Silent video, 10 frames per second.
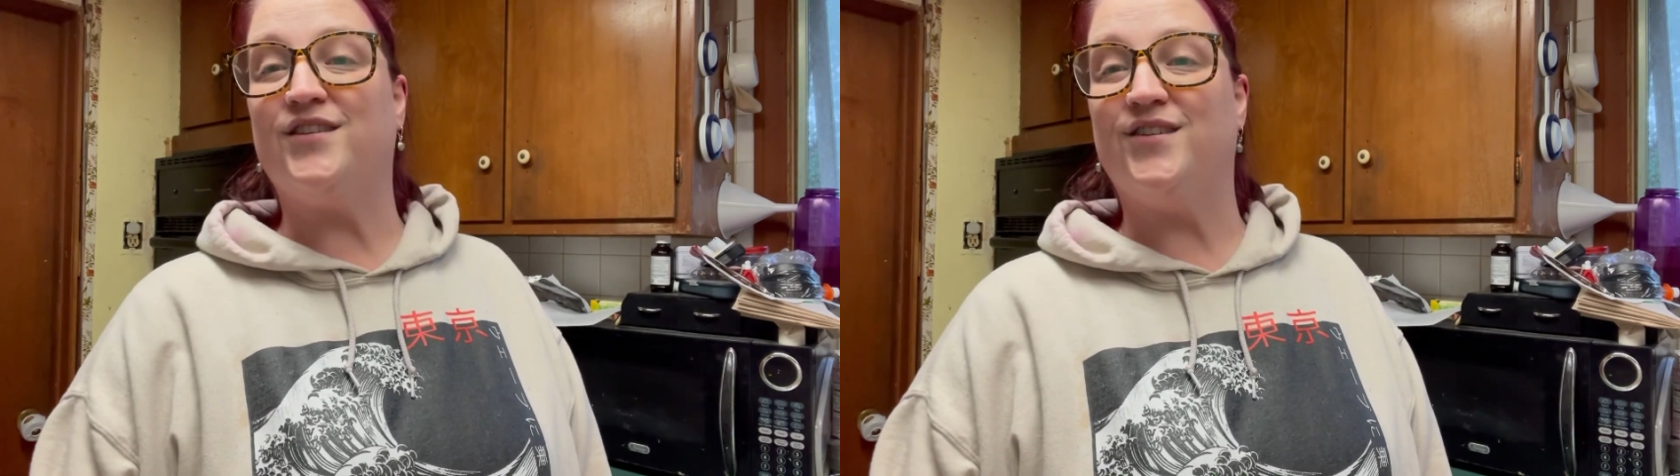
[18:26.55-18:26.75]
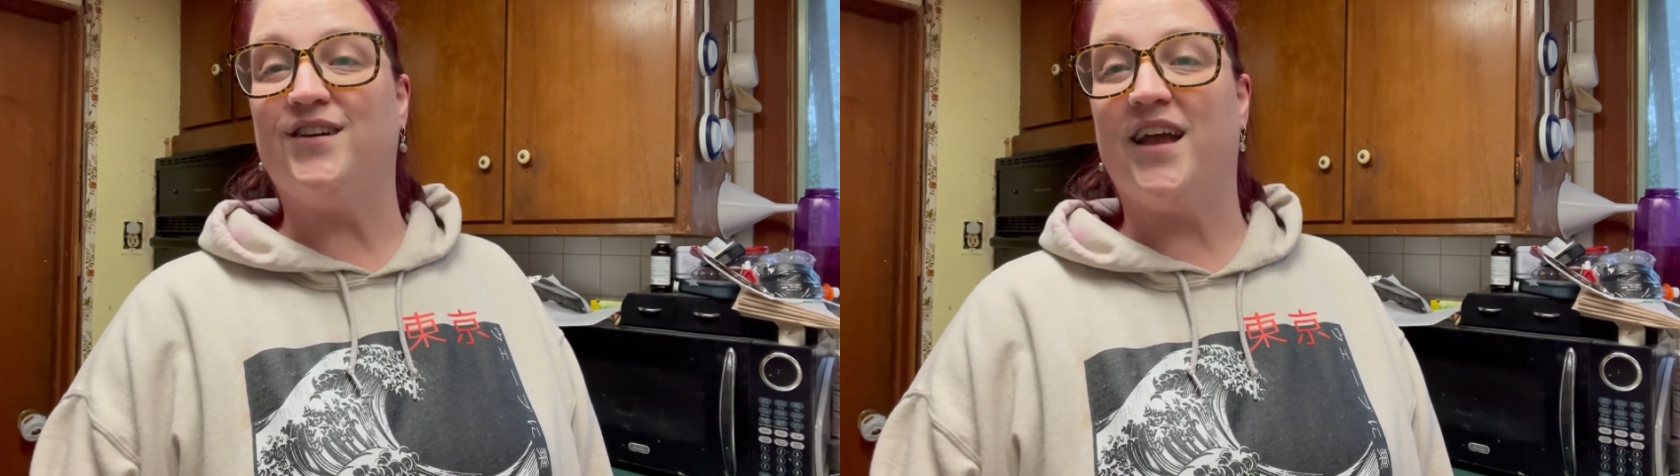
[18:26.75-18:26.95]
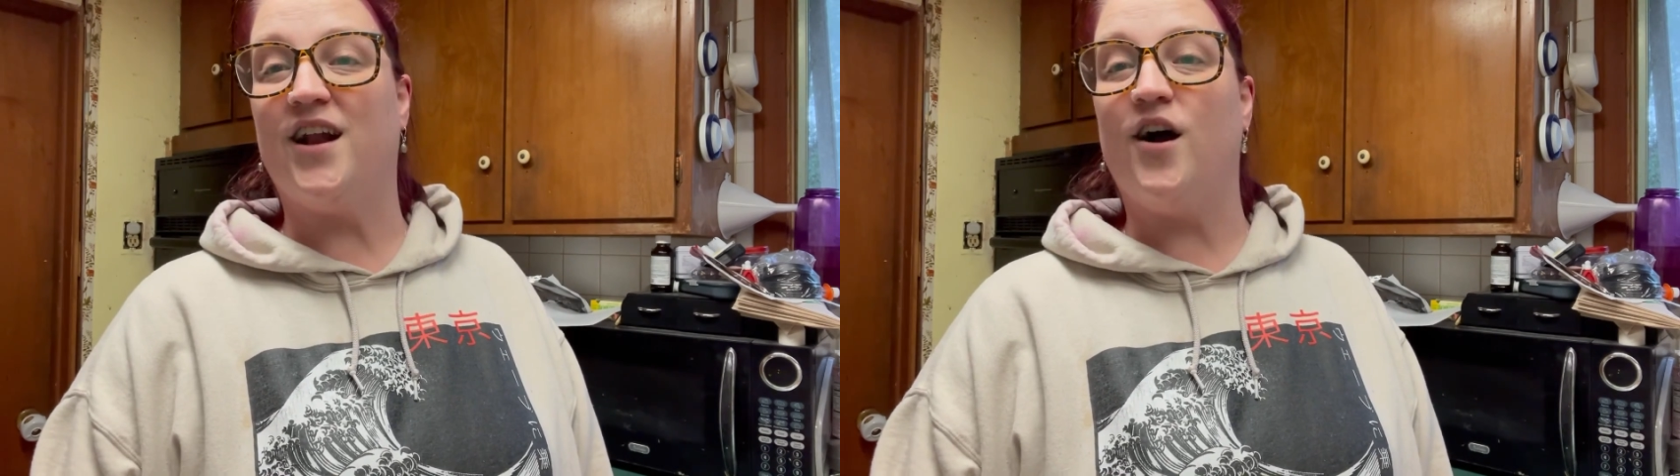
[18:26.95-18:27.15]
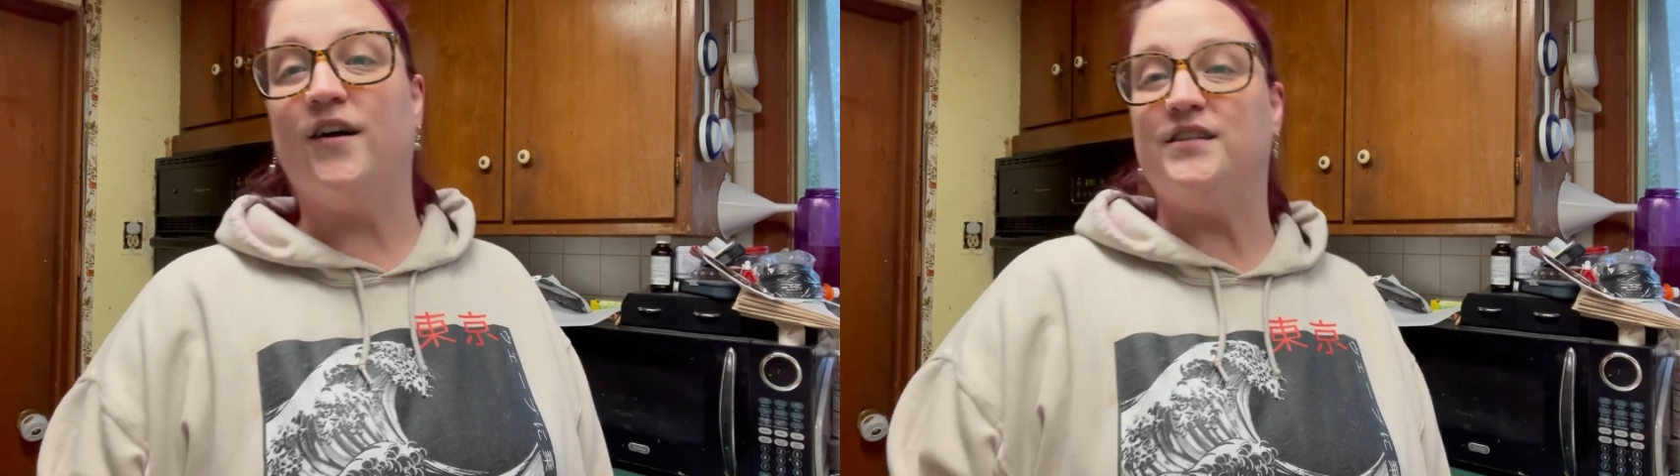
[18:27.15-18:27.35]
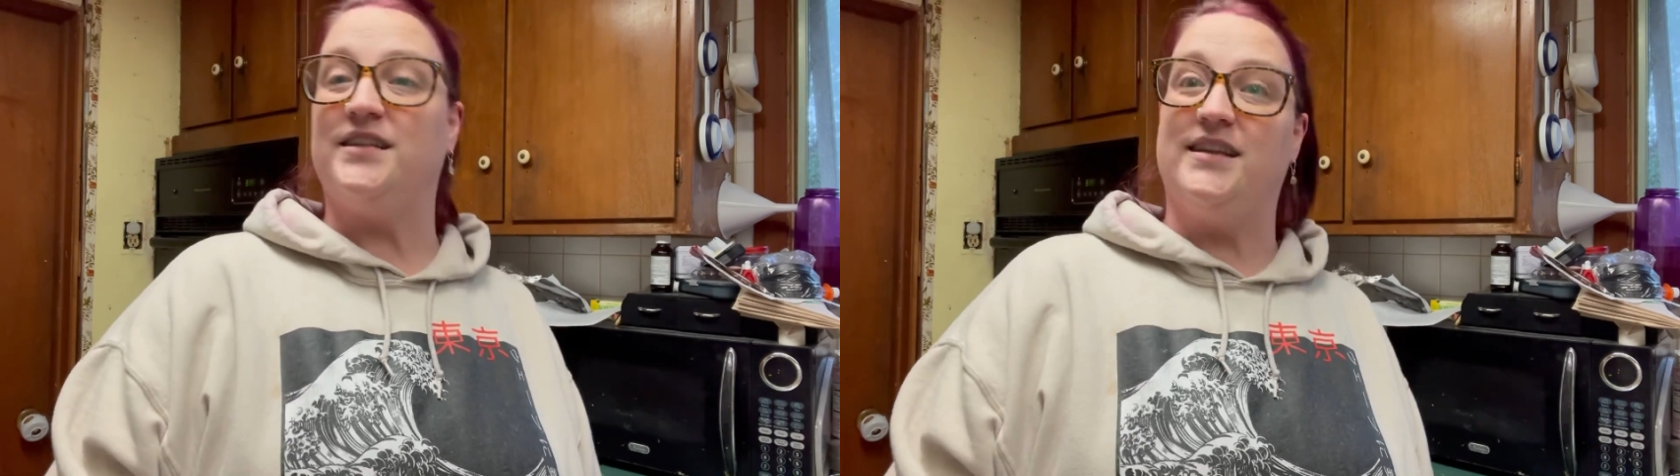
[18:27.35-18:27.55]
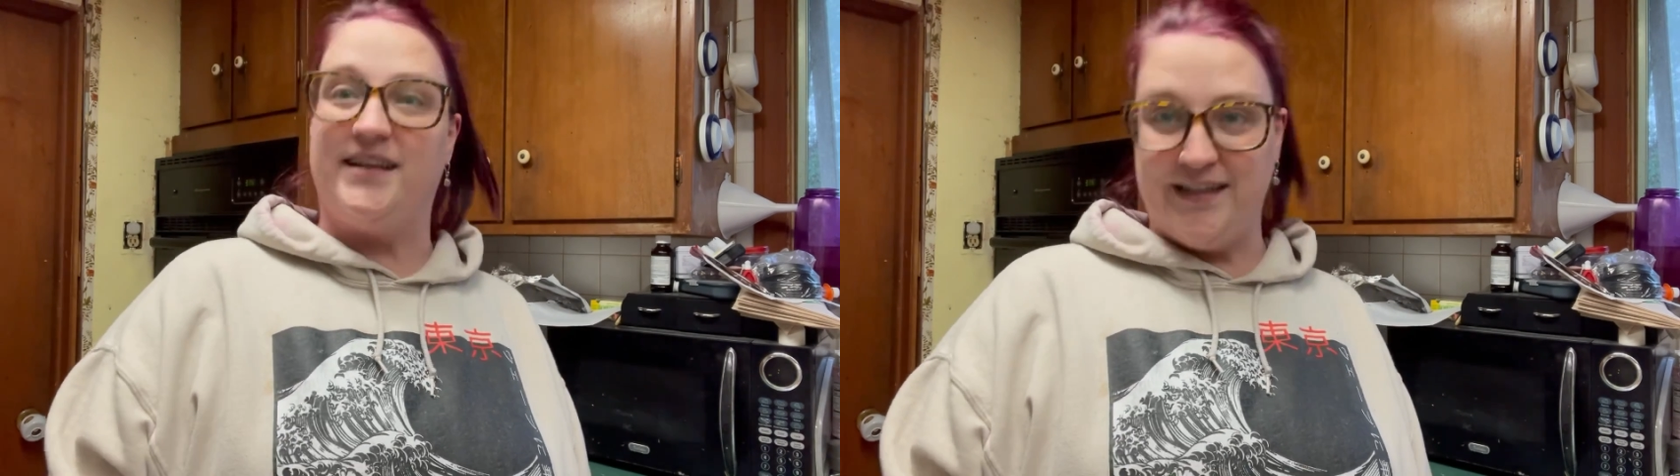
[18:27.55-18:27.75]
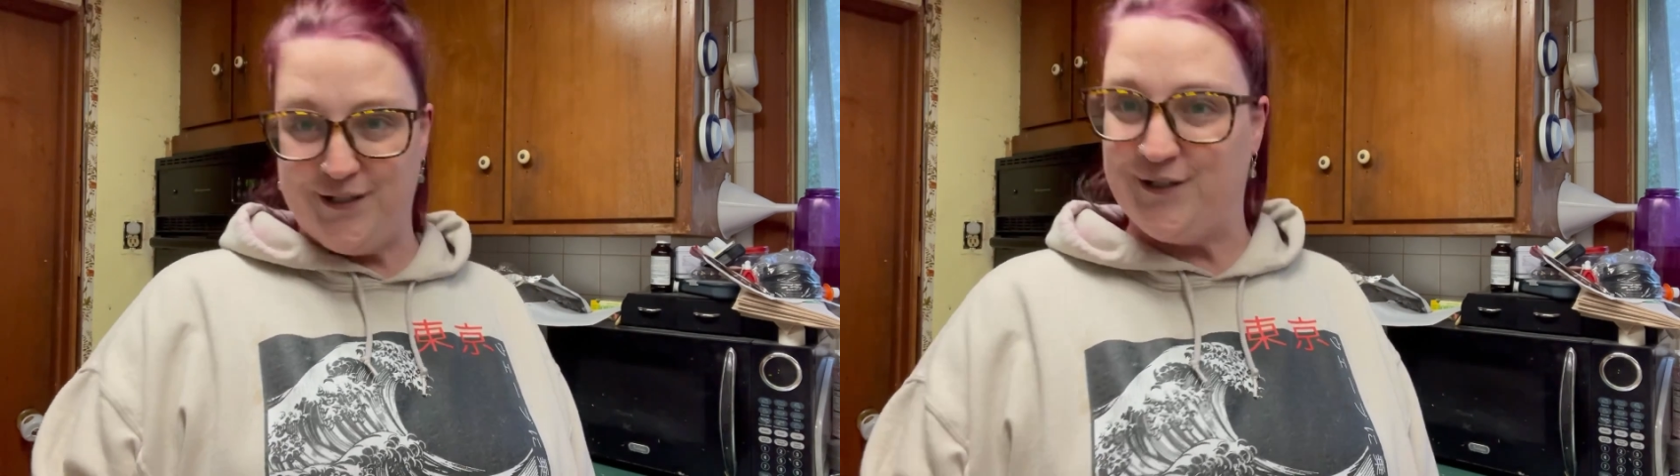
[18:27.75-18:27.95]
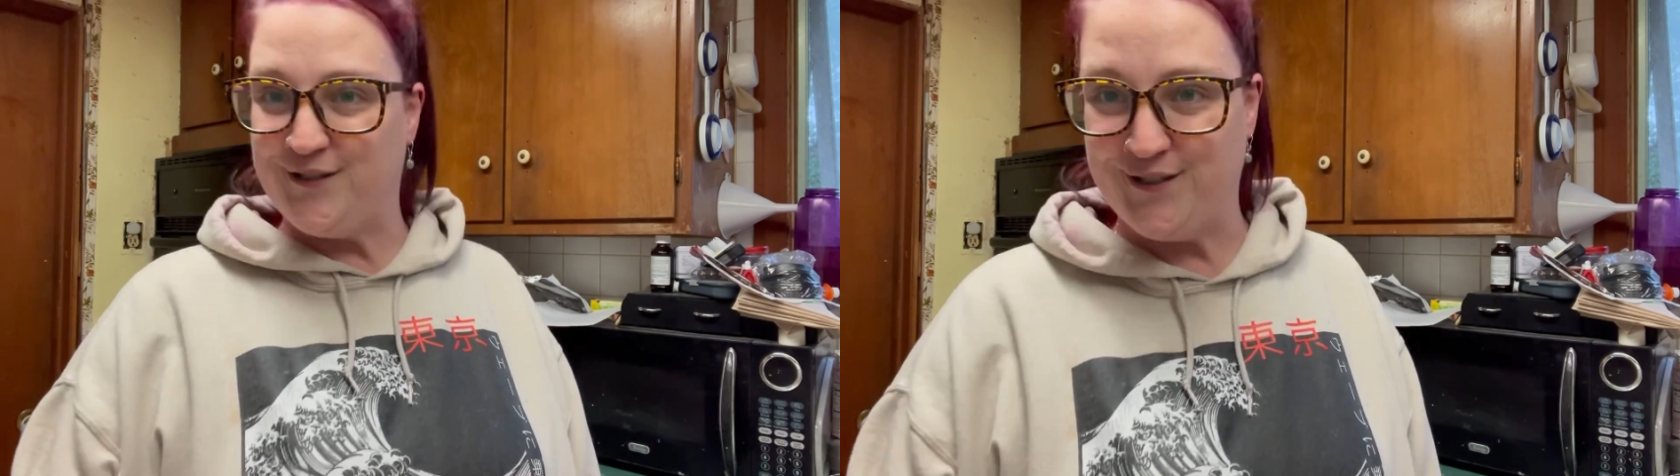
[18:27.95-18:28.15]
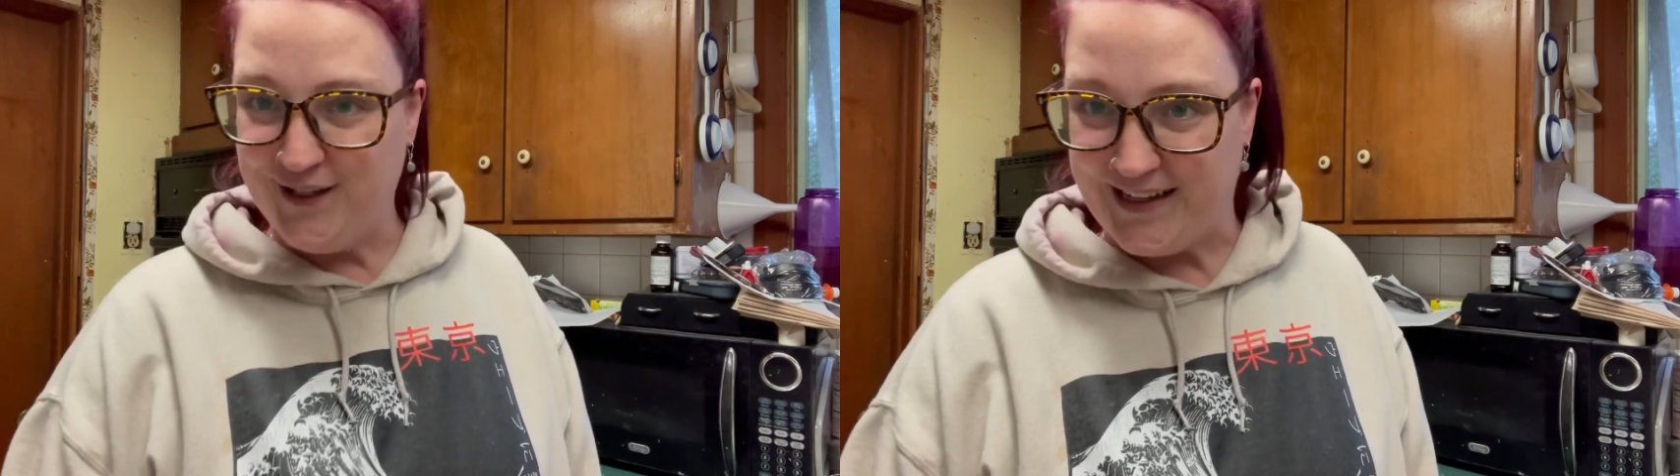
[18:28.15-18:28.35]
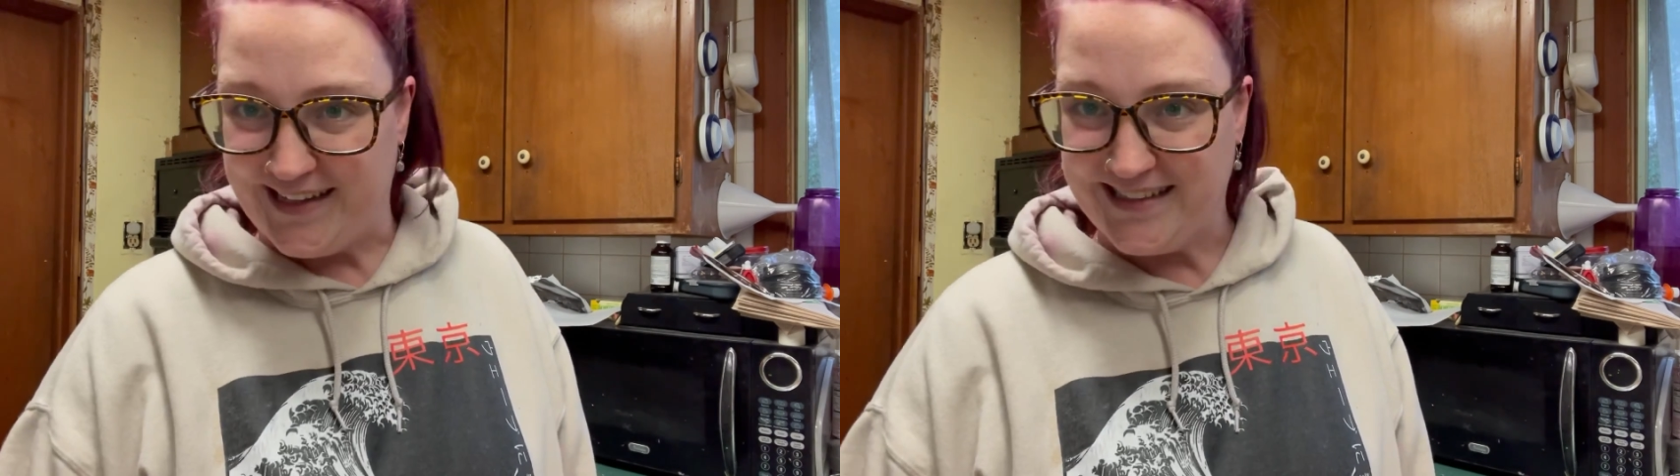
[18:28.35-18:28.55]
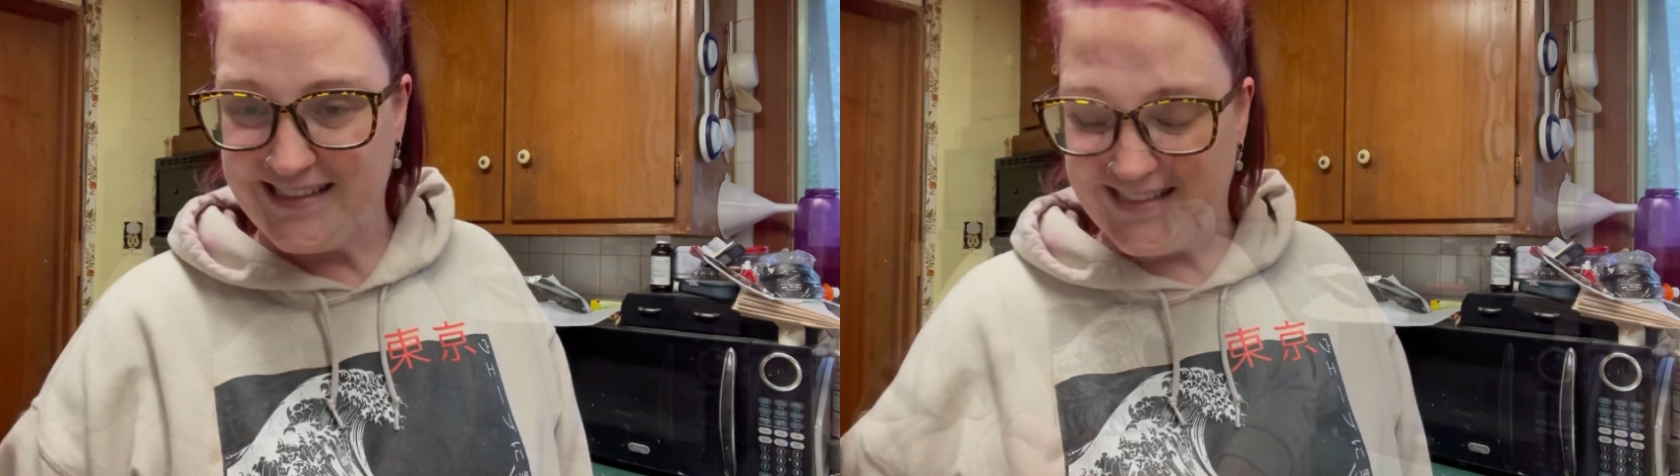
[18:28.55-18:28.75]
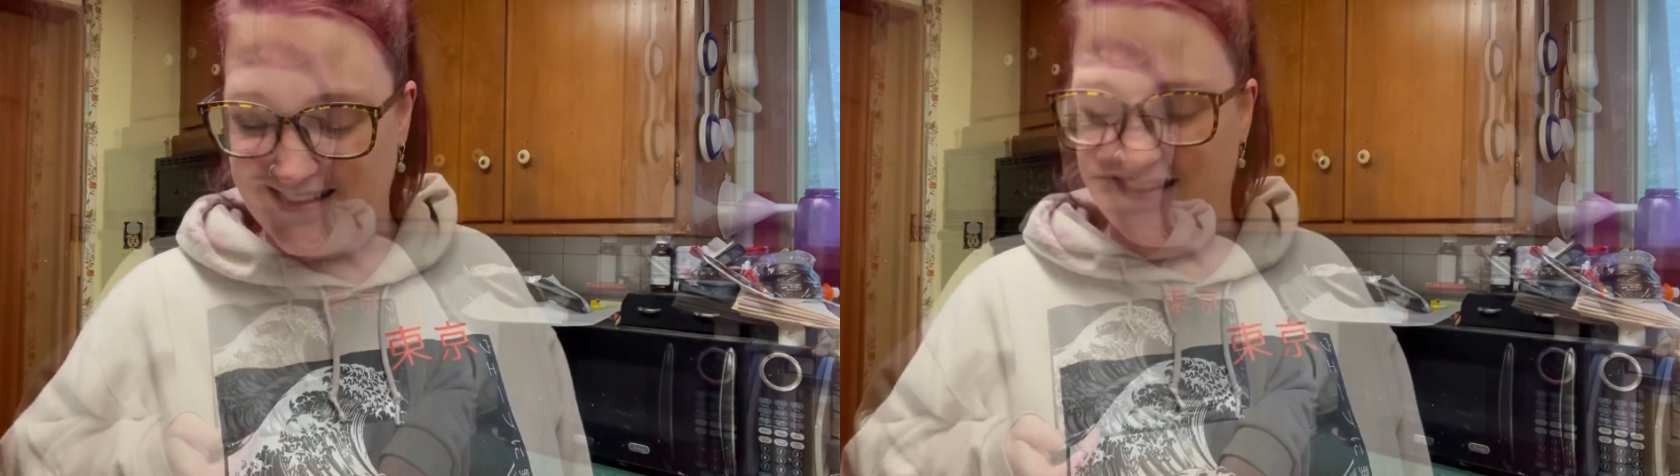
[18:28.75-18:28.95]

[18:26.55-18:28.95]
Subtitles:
to look at our delicious cookies.